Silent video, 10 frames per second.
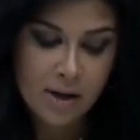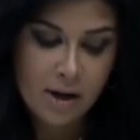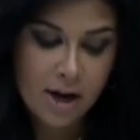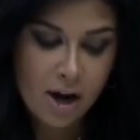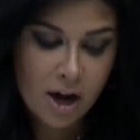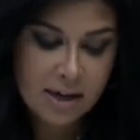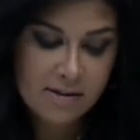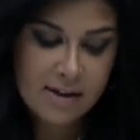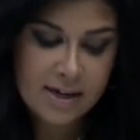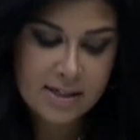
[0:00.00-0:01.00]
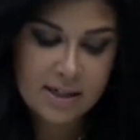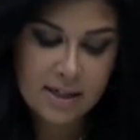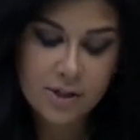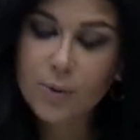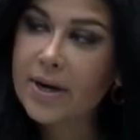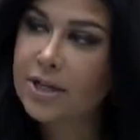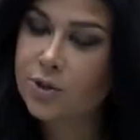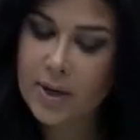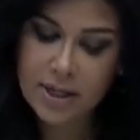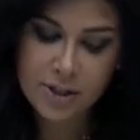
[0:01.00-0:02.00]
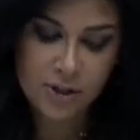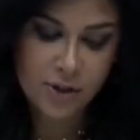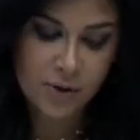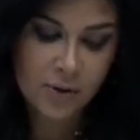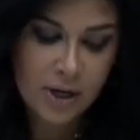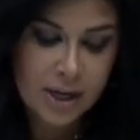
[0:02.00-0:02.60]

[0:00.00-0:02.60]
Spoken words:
On August 19, 2022,